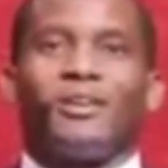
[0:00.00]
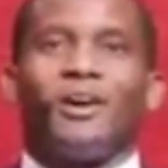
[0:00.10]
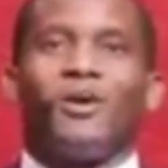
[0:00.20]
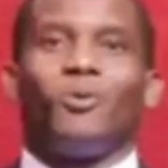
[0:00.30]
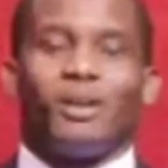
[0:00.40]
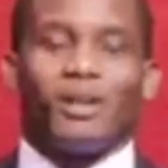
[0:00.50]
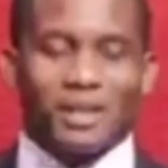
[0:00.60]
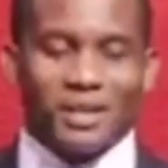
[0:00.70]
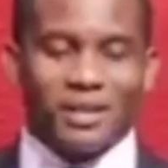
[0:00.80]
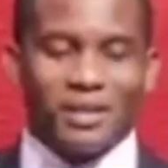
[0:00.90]
all
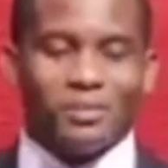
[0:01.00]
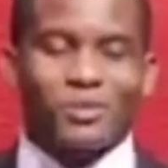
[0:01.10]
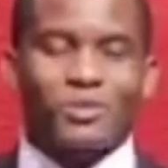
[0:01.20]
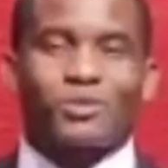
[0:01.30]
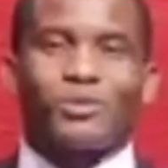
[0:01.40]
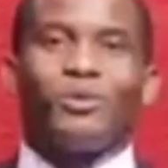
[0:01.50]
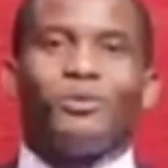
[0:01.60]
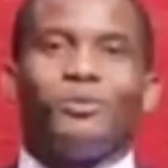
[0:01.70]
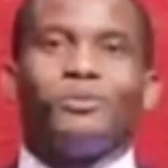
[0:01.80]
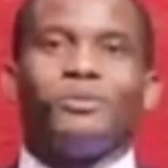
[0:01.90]
welcome
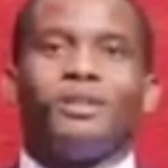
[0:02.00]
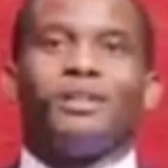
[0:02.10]
to